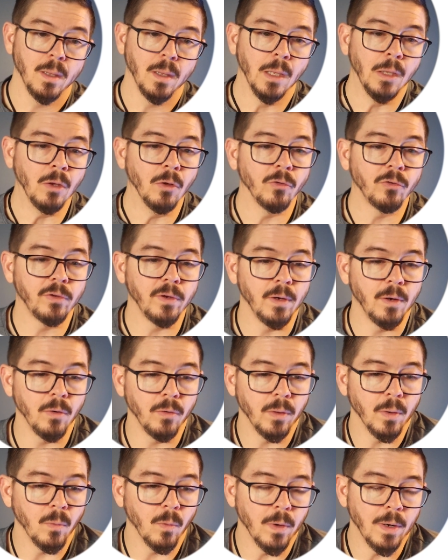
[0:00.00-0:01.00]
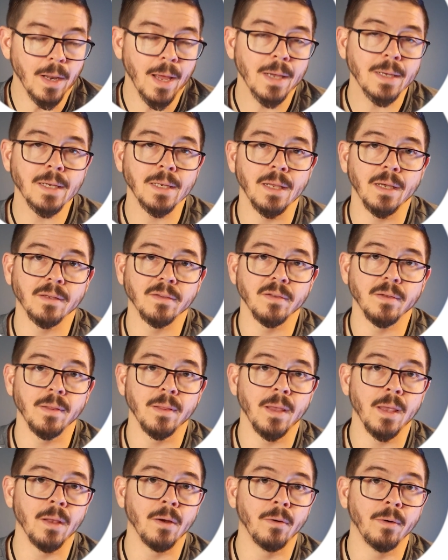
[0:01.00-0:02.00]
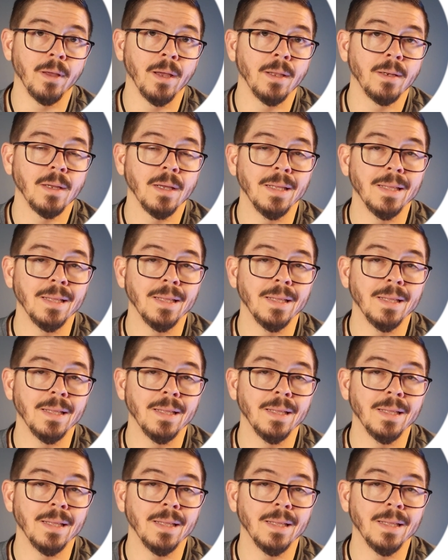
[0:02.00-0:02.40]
And you'll see here that we're not connected to the internet.